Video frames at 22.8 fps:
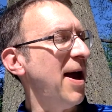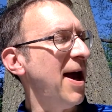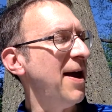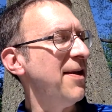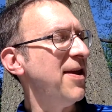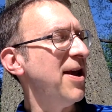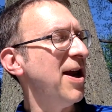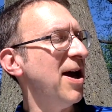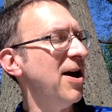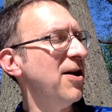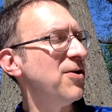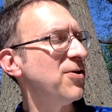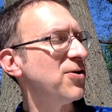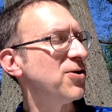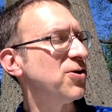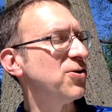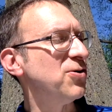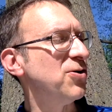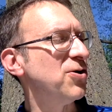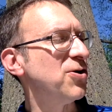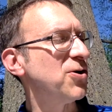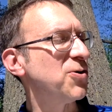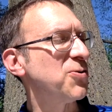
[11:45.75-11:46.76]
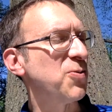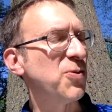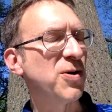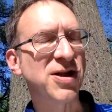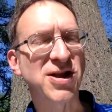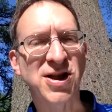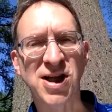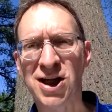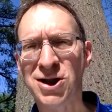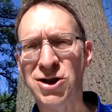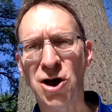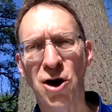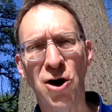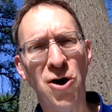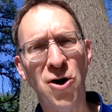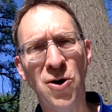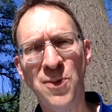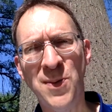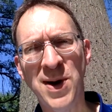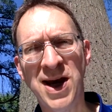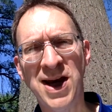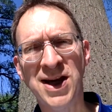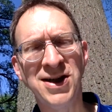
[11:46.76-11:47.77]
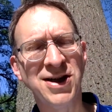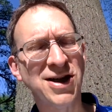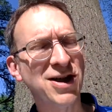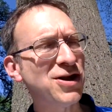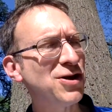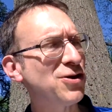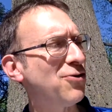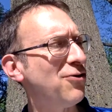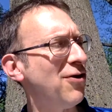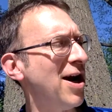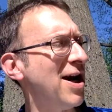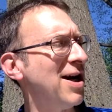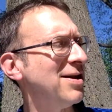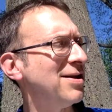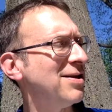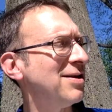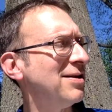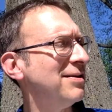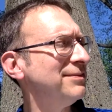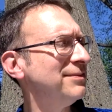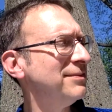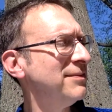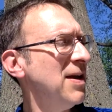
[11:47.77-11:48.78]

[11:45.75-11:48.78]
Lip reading: and the other suitors were sent home in disgrace.